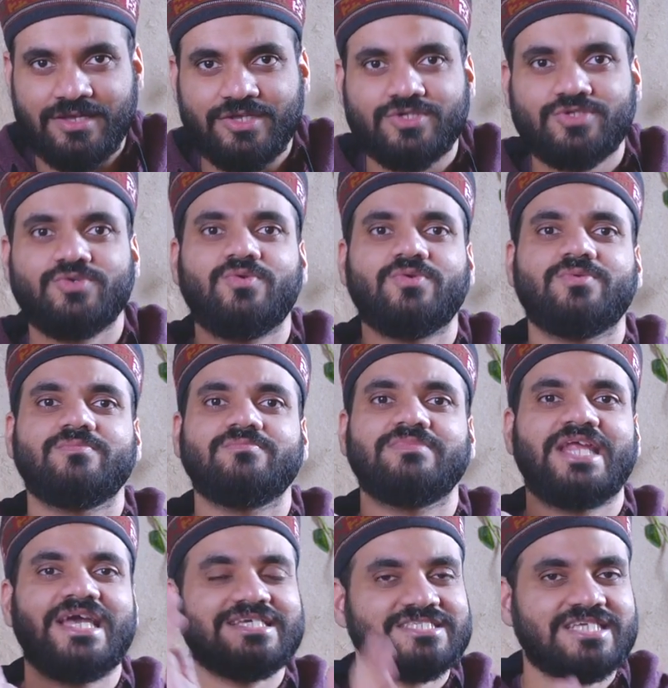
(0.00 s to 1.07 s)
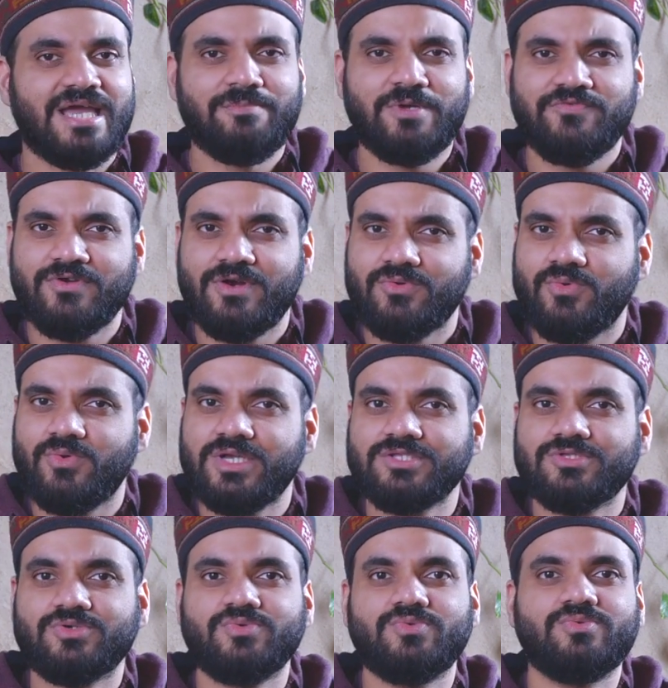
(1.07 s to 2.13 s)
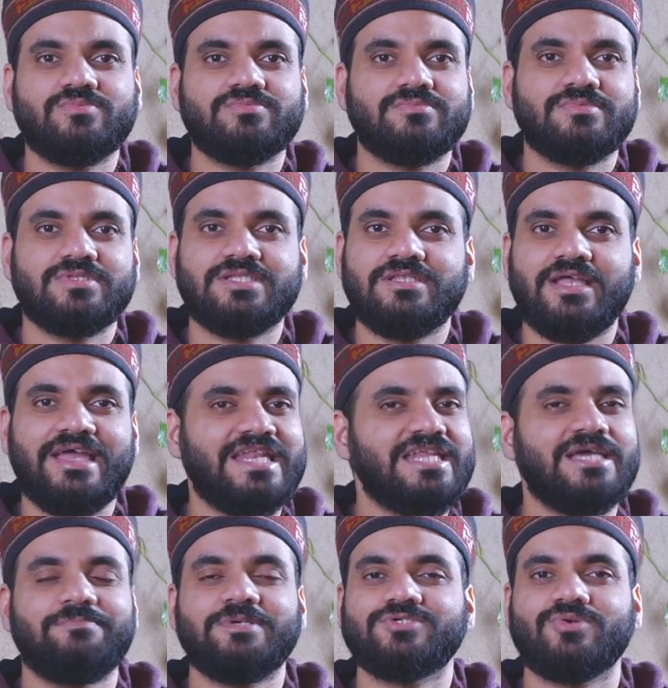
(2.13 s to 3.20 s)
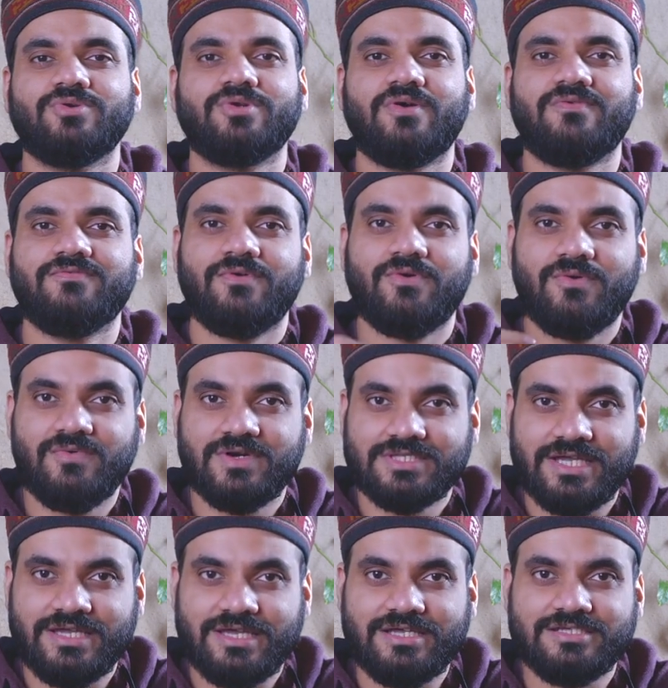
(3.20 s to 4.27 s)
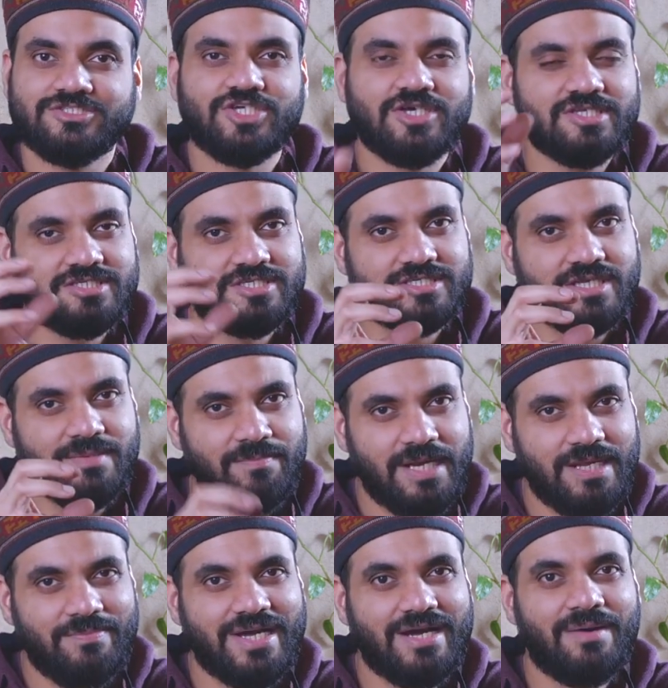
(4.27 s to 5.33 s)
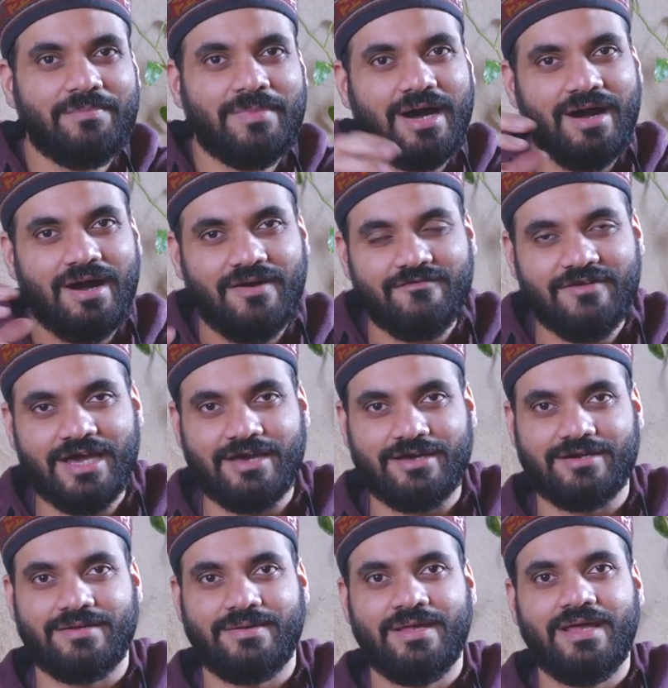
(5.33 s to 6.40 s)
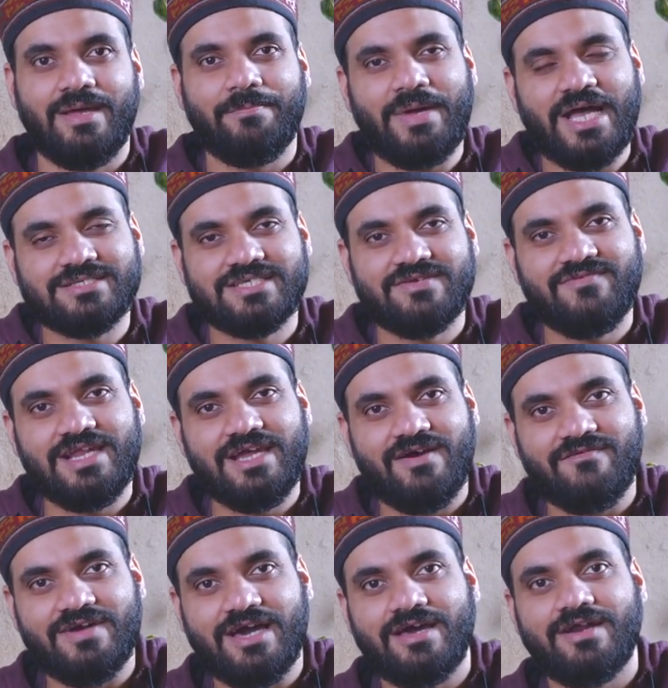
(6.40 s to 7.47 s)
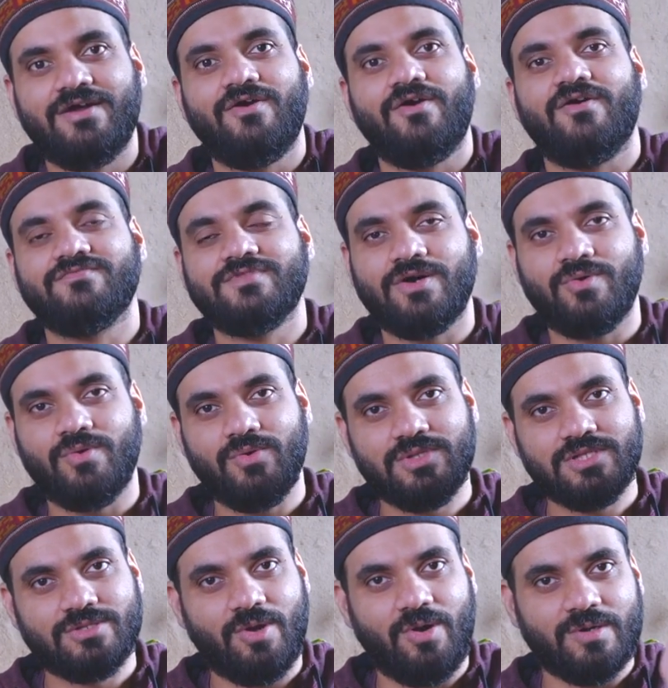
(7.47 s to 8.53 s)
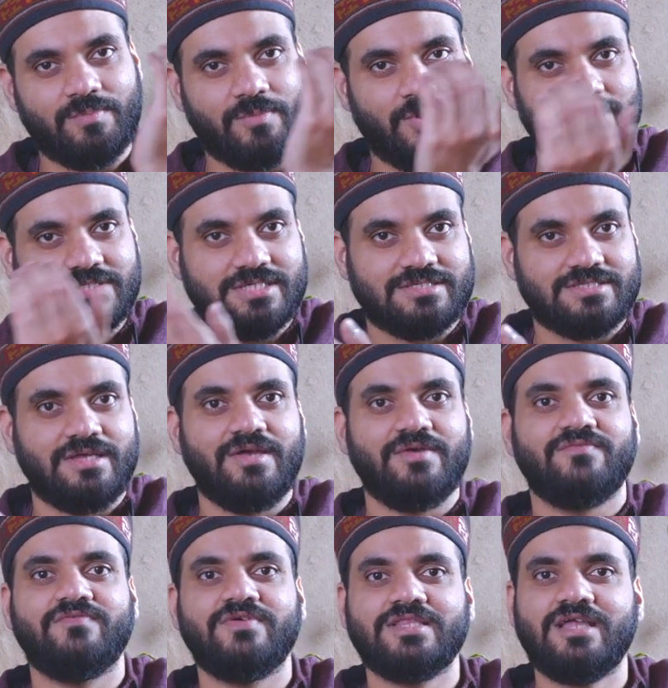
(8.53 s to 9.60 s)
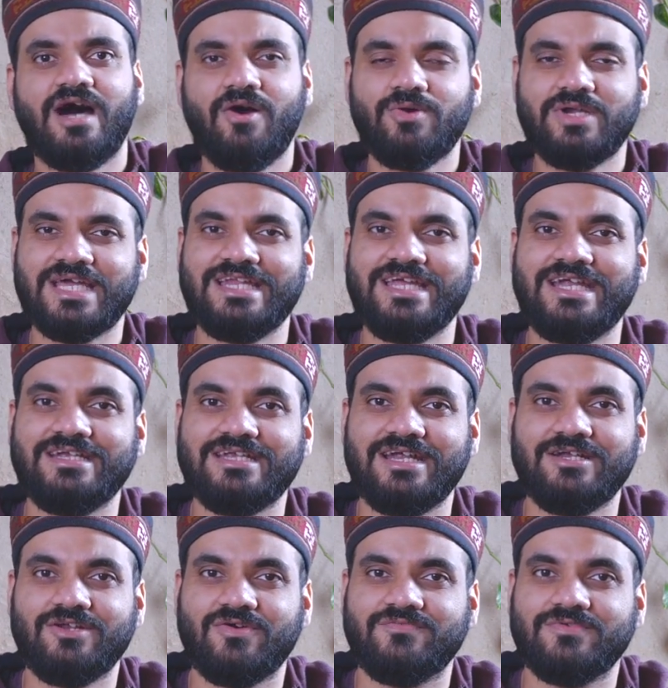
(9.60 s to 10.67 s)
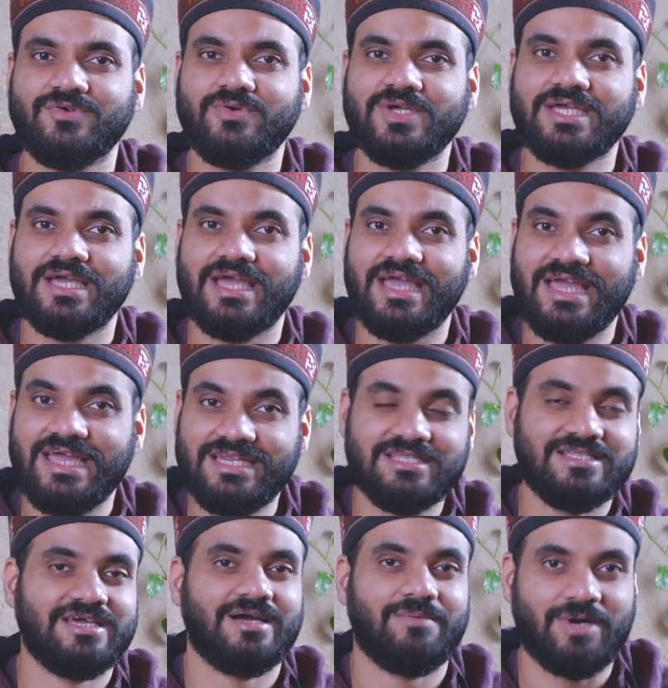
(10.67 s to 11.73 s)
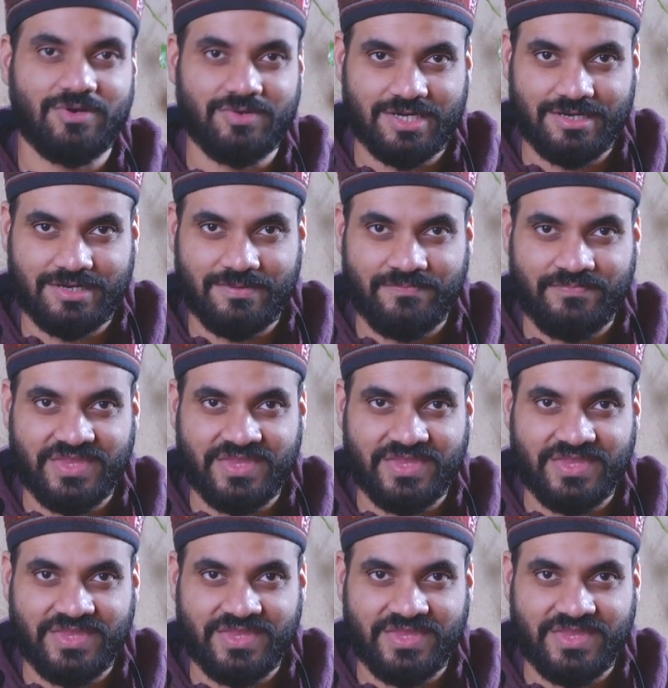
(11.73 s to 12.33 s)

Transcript: So next time if you are going through any episode of overthinking, just simply become aware, passively aware of the whole thought process without any intent of doing anything about it.